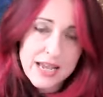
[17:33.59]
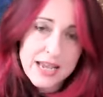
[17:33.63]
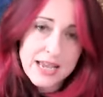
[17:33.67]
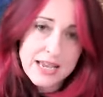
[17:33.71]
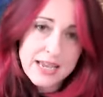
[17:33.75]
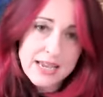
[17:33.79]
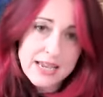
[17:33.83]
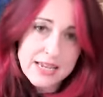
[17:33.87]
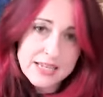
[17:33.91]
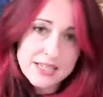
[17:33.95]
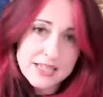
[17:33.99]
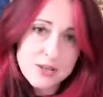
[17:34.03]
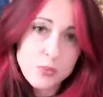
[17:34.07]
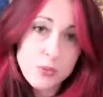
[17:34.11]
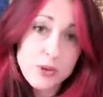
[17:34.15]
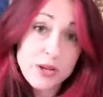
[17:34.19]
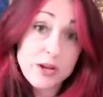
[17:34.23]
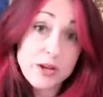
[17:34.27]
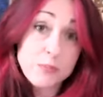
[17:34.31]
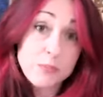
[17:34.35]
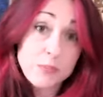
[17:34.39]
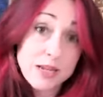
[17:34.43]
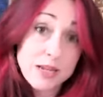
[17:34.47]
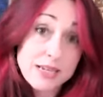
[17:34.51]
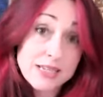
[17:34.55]
is we
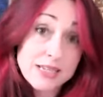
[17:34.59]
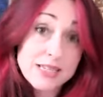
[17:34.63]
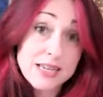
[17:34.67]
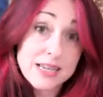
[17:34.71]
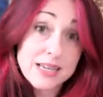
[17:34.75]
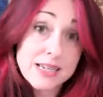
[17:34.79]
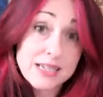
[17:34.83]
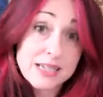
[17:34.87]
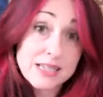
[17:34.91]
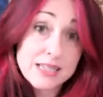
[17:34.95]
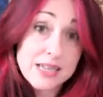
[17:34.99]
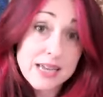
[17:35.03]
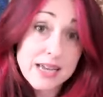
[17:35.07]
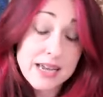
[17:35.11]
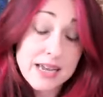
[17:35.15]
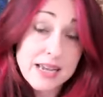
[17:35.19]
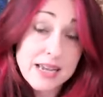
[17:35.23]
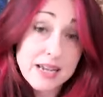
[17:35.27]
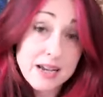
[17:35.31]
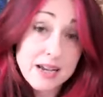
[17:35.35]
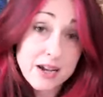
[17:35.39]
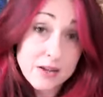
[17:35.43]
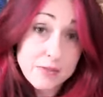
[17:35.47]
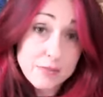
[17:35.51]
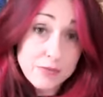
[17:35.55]
are basically
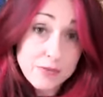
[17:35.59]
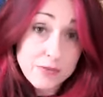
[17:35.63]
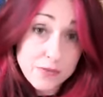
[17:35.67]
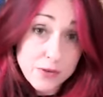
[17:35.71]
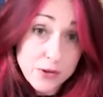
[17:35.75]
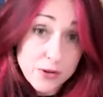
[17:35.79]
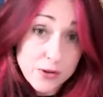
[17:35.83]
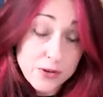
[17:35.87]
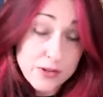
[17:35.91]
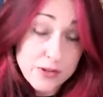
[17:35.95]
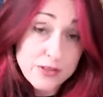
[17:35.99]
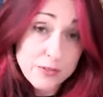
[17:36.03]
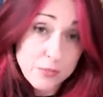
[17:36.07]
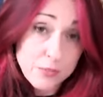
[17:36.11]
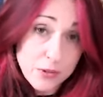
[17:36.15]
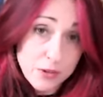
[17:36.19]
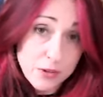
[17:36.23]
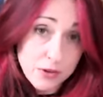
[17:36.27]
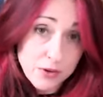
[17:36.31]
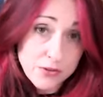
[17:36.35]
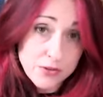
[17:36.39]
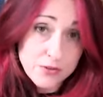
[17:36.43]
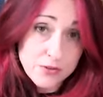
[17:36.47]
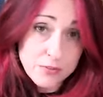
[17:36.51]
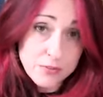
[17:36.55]
saying, I'm following the
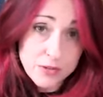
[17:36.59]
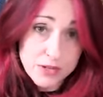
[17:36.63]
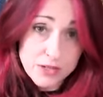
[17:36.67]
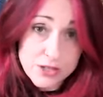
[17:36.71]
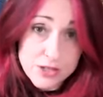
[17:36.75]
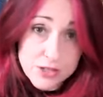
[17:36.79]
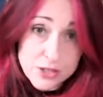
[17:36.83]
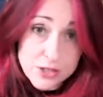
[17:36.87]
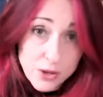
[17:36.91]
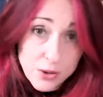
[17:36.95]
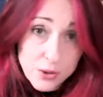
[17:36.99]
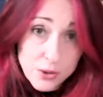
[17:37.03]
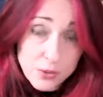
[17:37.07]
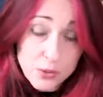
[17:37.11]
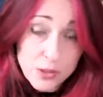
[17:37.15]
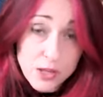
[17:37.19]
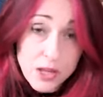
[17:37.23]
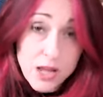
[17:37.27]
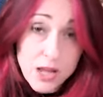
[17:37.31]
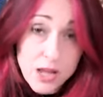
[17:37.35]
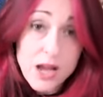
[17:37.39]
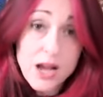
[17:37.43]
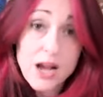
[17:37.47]
path of my soul.